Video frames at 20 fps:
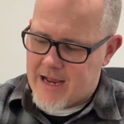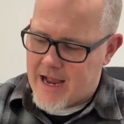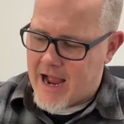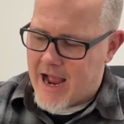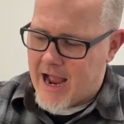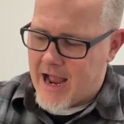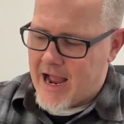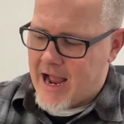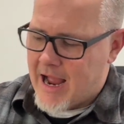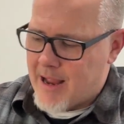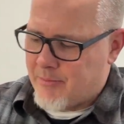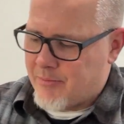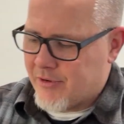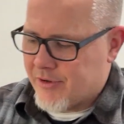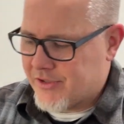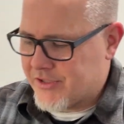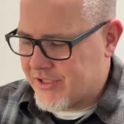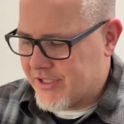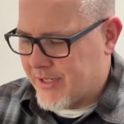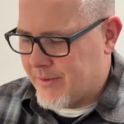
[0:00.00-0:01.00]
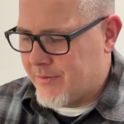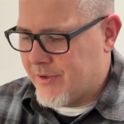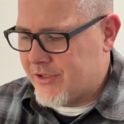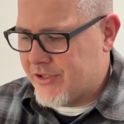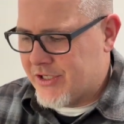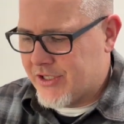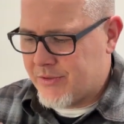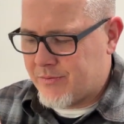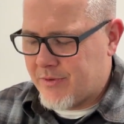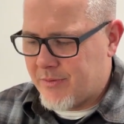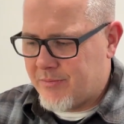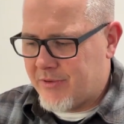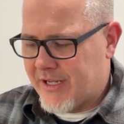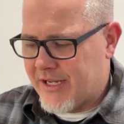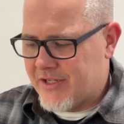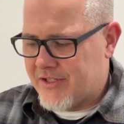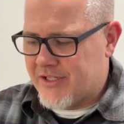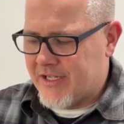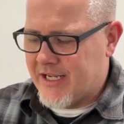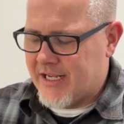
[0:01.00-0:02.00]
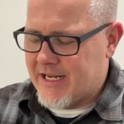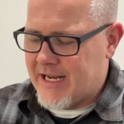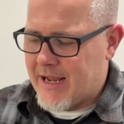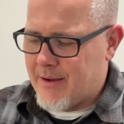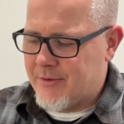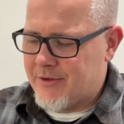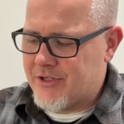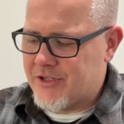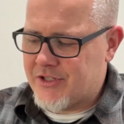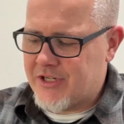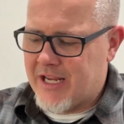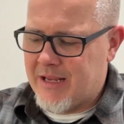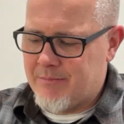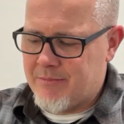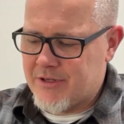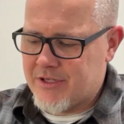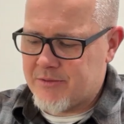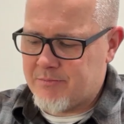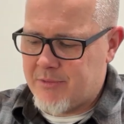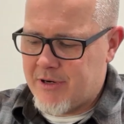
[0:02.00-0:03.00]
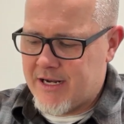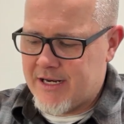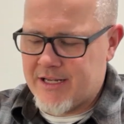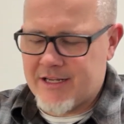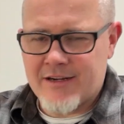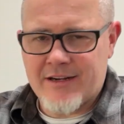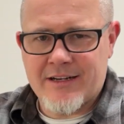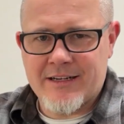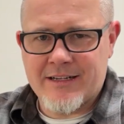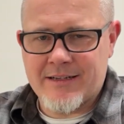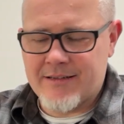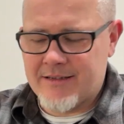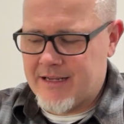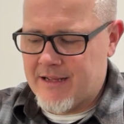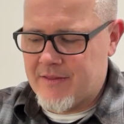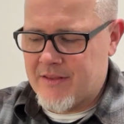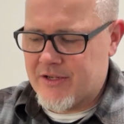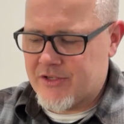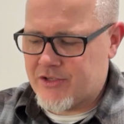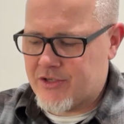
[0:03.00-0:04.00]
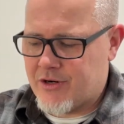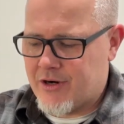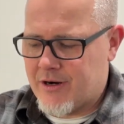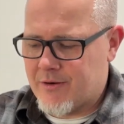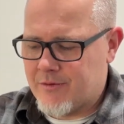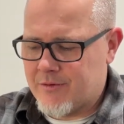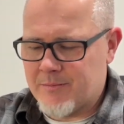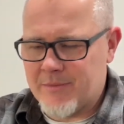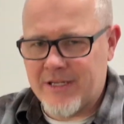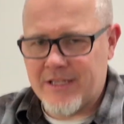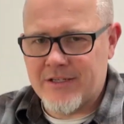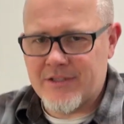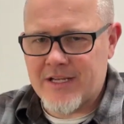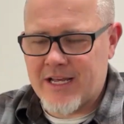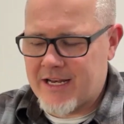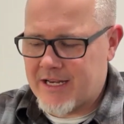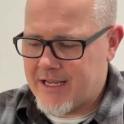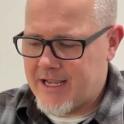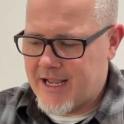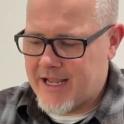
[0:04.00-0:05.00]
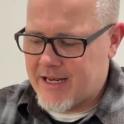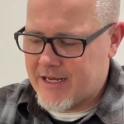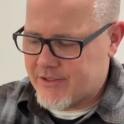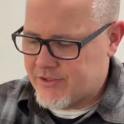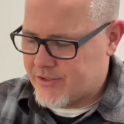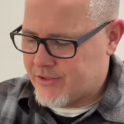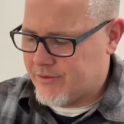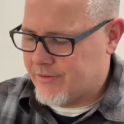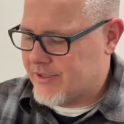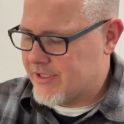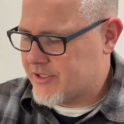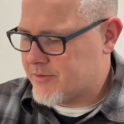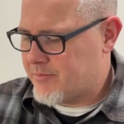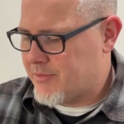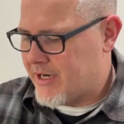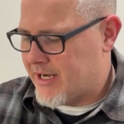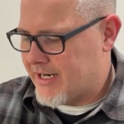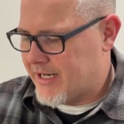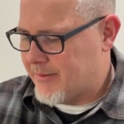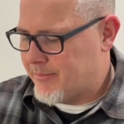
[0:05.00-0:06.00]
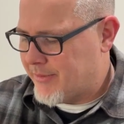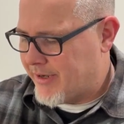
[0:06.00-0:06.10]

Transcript: I personally would just replace it, and I would just keep this body on it, and this car would be dedicated to this body.